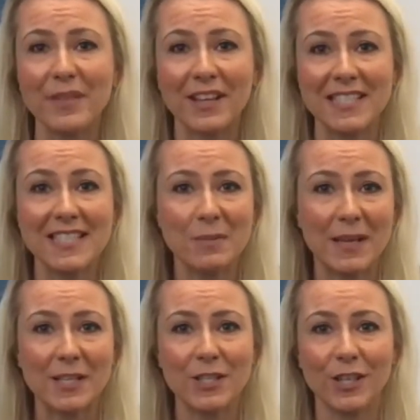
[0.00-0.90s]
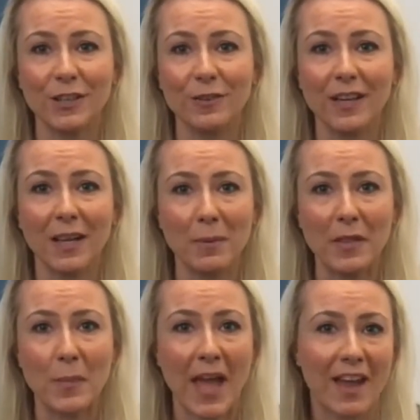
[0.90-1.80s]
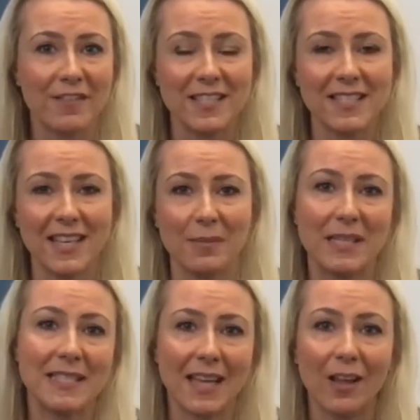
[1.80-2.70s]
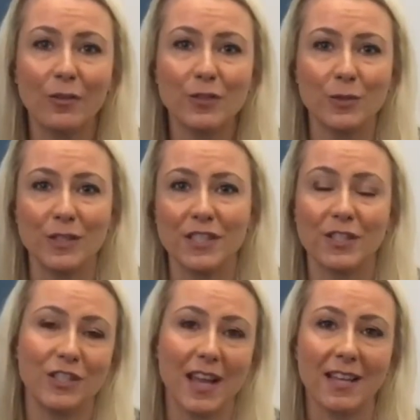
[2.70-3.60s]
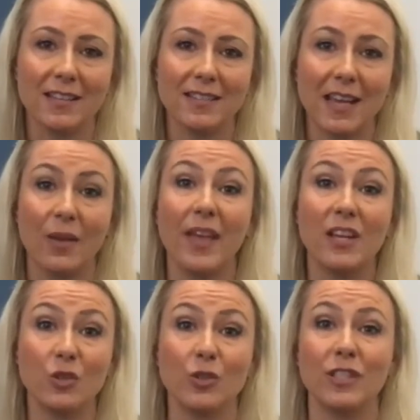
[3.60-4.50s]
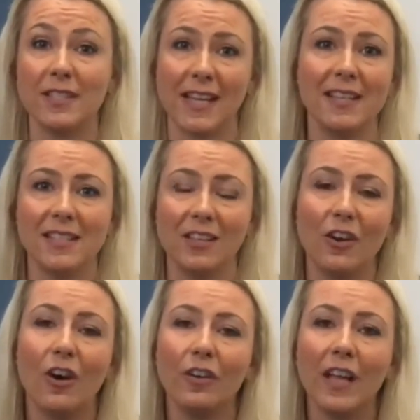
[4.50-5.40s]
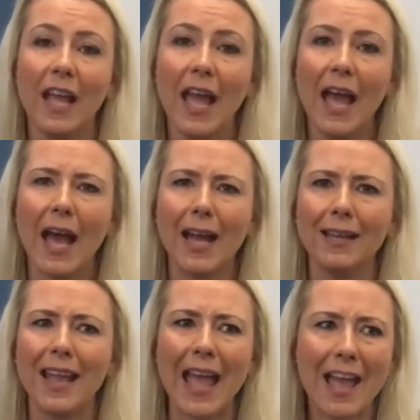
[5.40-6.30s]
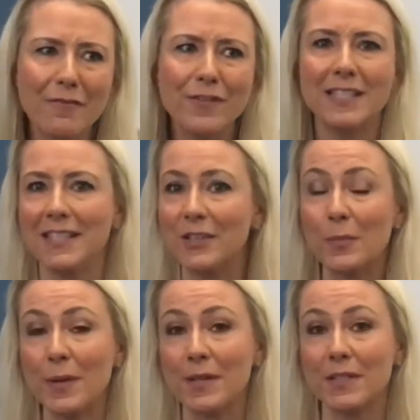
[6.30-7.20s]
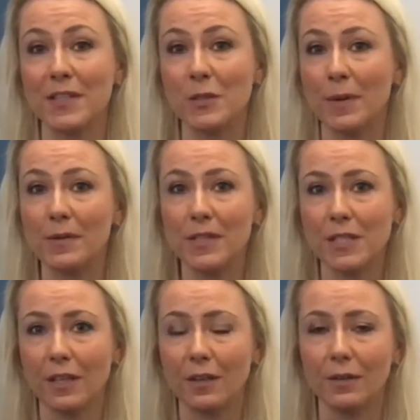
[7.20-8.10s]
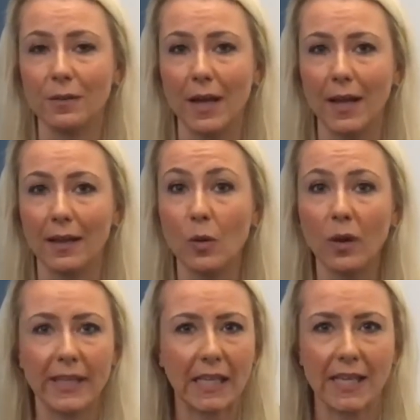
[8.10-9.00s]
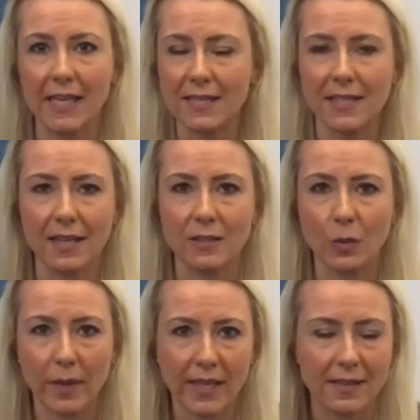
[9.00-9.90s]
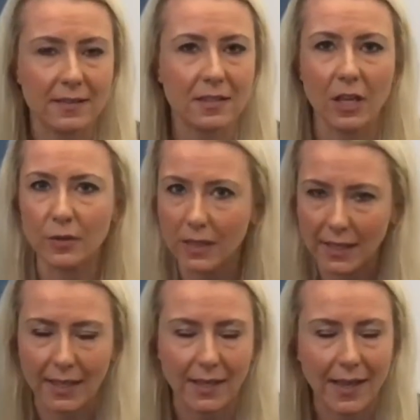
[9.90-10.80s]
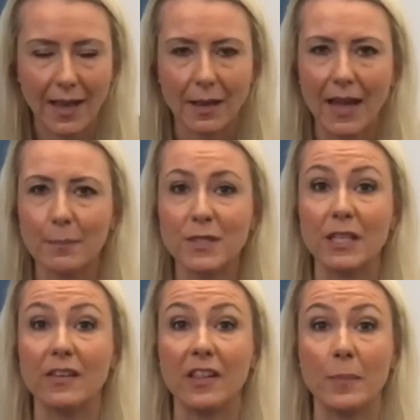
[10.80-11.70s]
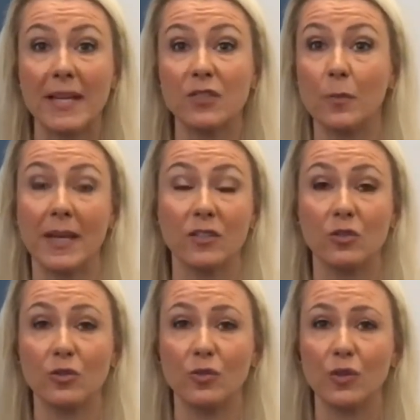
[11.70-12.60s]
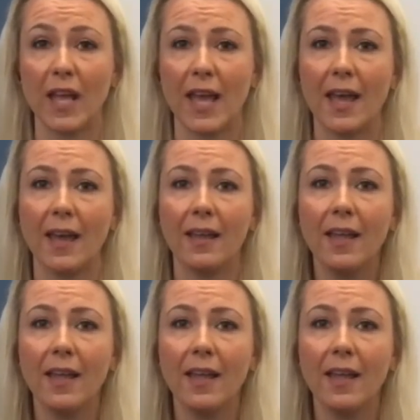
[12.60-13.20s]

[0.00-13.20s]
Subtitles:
did speak to a couple of the parents here myself to understand how their daughters are getting on, and every single person I spoke to quite clearly said Queen's locally are absolutely the best for pastoral care.